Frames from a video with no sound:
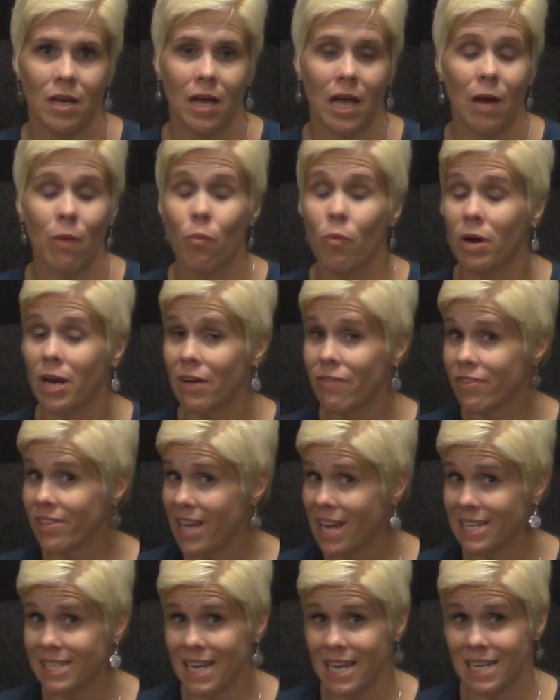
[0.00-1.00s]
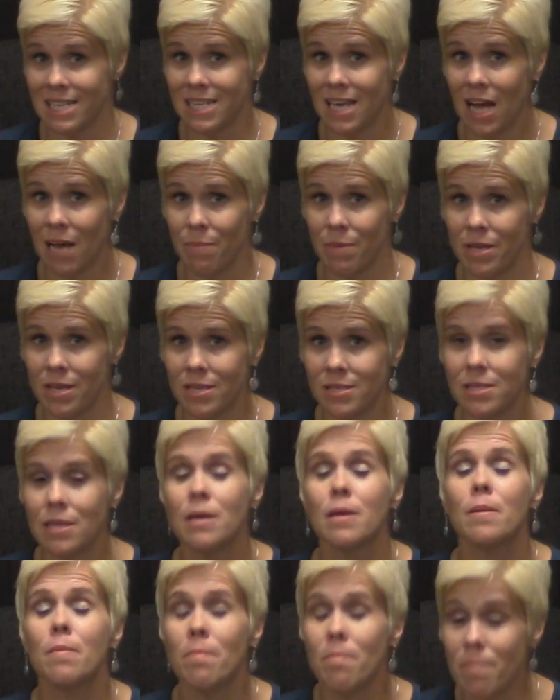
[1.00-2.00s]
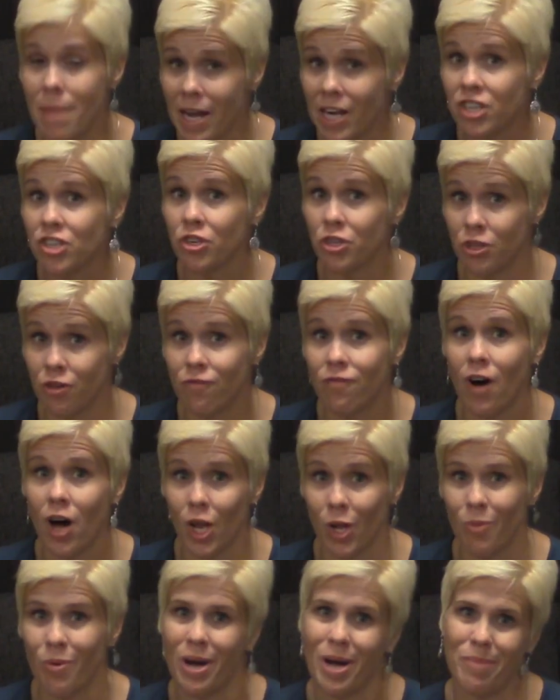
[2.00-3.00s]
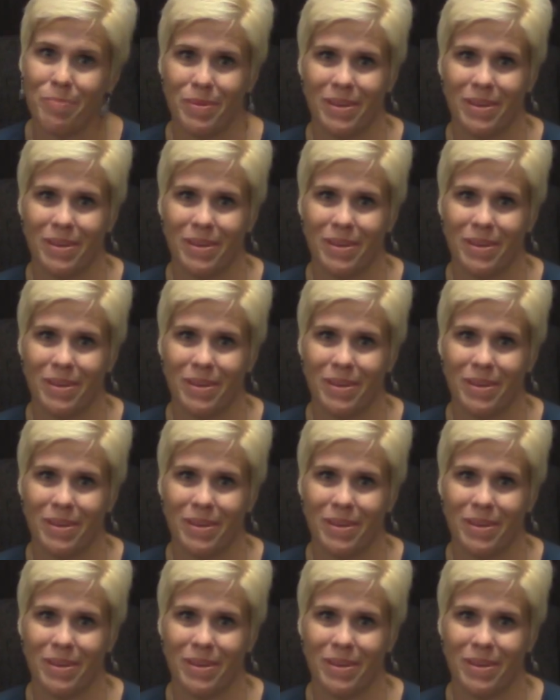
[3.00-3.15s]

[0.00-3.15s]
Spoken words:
And whatever that date and time is, make sure you follow up.